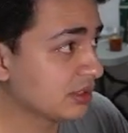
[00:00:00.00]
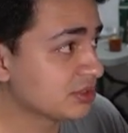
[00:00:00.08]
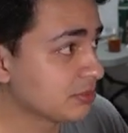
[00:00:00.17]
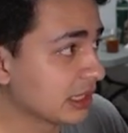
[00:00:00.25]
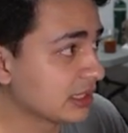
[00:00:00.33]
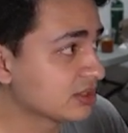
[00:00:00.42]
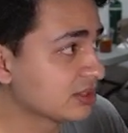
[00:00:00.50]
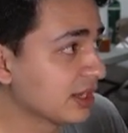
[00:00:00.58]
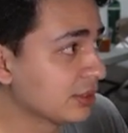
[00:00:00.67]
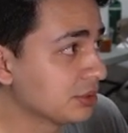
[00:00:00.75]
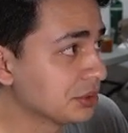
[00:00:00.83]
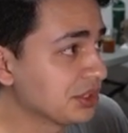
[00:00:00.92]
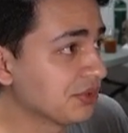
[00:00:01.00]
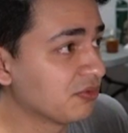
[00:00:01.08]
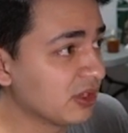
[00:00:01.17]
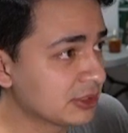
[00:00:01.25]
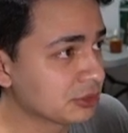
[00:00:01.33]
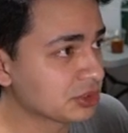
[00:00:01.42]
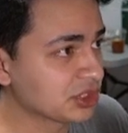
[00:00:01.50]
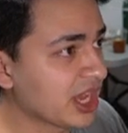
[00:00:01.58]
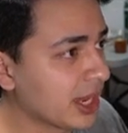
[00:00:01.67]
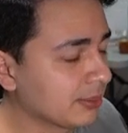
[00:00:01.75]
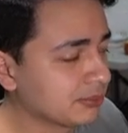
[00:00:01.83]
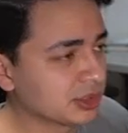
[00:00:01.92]
space. Now you use the features
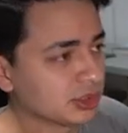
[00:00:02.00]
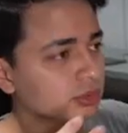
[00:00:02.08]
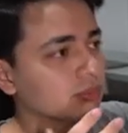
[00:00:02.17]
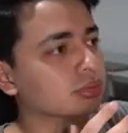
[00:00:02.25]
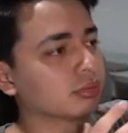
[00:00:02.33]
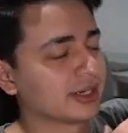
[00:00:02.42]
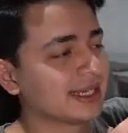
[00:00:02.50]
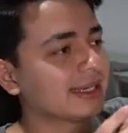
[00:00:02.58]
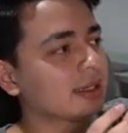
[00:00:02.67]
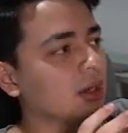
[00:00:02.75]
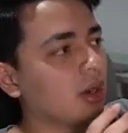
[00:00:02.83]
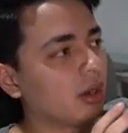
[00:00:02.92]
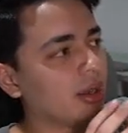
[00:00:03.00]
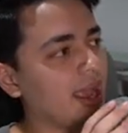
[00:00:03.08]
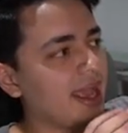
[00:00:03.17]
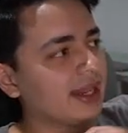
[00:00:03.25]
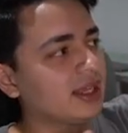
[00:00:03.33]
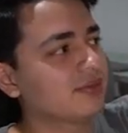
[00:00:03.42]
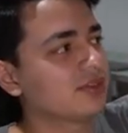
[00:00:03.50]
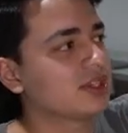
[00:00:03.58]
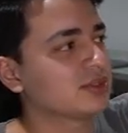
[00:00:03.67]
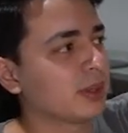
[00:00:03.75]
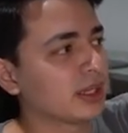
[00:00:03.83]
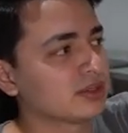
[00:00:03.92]
tab to bring any of these
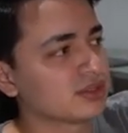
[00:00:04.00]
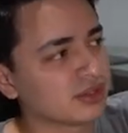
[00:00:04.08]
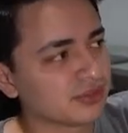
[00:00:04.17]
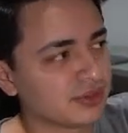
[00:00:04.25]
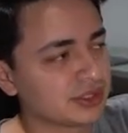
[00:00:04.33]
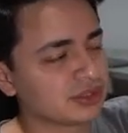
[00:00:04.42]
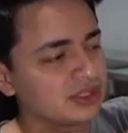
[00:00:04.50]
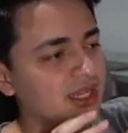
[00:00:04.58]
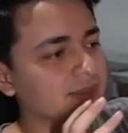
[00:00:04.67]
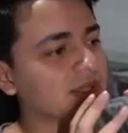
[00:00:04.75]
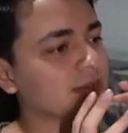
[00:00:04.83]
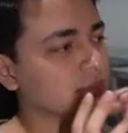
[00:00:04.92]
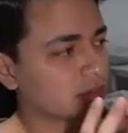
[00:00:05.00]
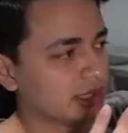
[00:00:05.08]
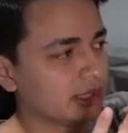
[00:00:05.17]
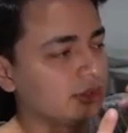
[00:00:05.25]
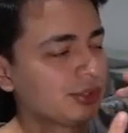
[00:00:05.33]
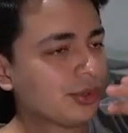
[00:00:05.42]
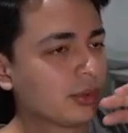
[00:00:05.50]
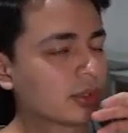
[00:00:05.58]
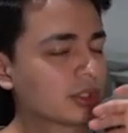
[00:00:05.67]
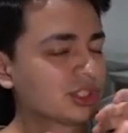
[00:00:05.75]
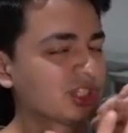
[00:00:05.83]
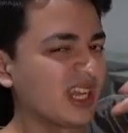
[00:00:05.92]
buttons in the features tab to bring your
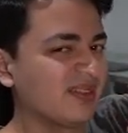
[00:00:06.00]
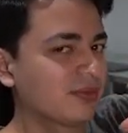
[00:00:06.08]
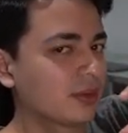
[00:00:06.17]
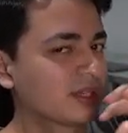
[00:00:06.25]
shape from a